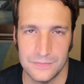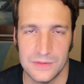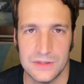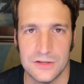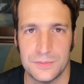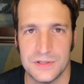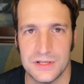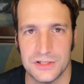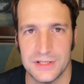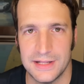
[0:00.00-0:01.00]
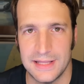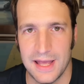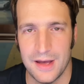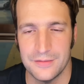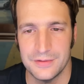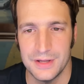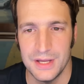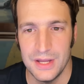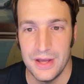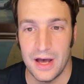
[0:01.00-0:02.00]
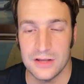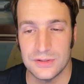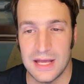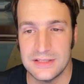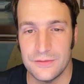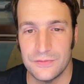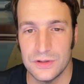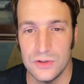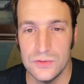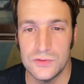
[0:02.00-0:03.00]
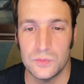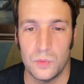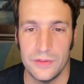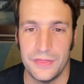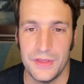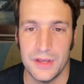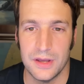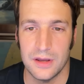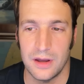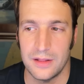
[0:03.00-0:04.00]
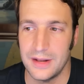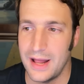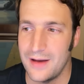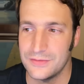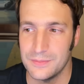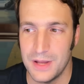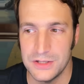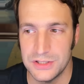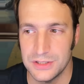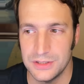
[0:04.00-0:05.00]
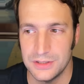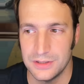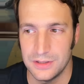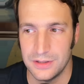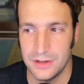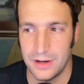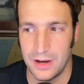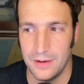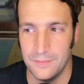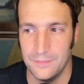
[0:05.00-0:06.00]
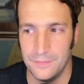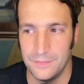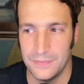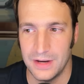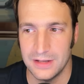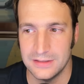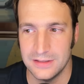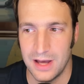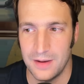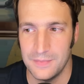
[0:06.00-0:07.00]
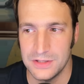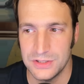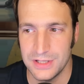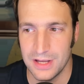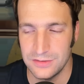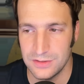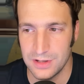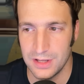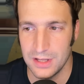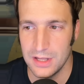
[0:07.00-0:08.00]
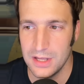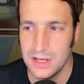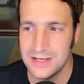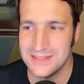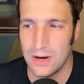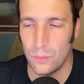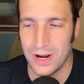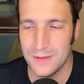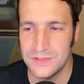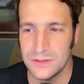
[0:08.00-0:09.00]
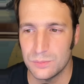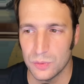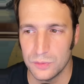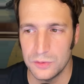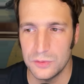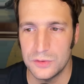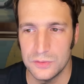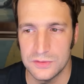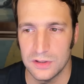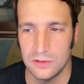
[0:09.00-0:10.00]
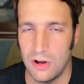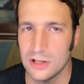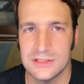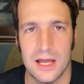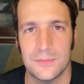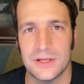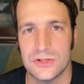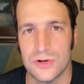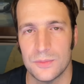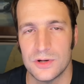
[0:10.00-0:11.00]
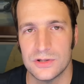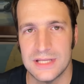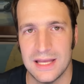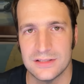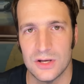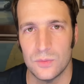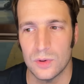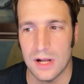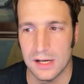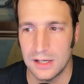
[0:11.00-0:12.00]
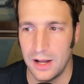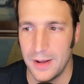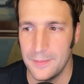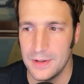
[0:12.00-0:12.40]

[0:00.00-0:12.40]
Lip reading: This position that they have. So that's it for the news. One thing that I have to mention that I did not mention yesterday is that Ramsey Baroud, who's a longtime contributor to antiwar.com,